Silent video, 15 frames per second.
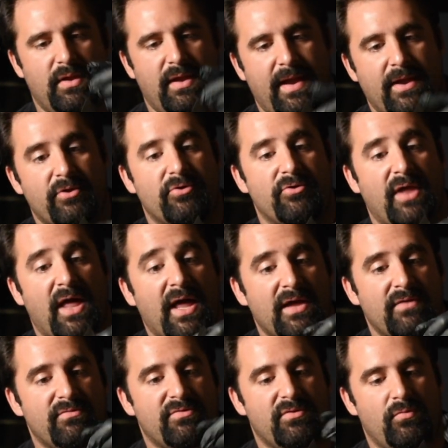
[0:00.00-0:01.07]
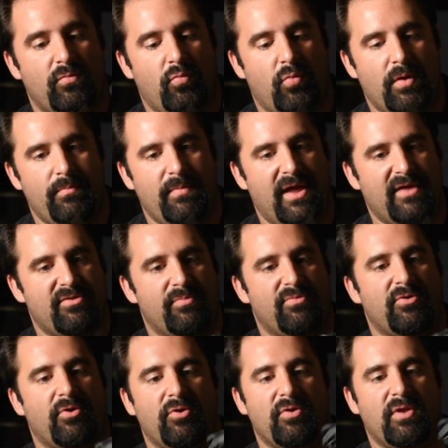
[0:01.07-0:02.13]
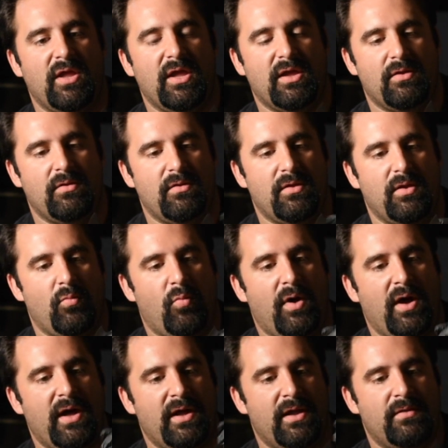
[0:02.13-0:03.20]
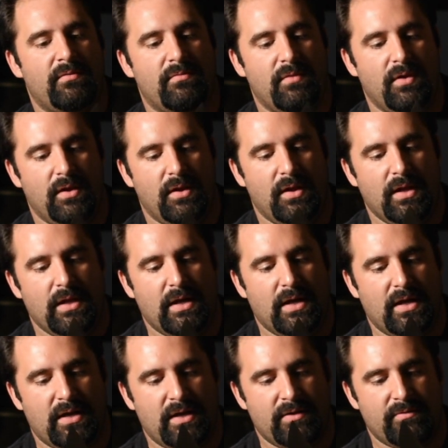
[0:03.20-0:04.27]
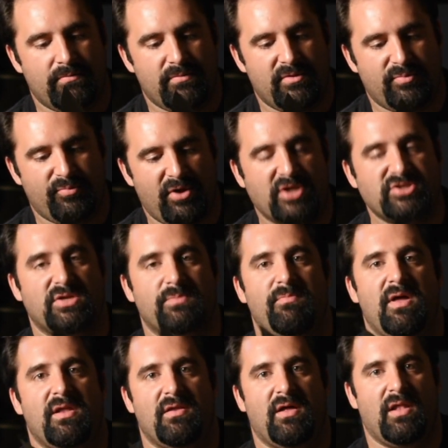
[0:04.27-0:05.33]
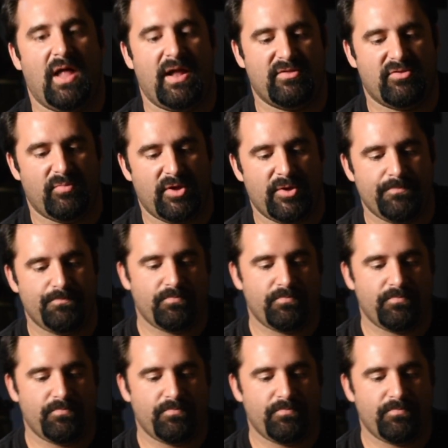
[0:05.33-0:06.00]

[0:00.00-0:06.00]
integral knives and what makes them so unique, and why this project meant a lot to me.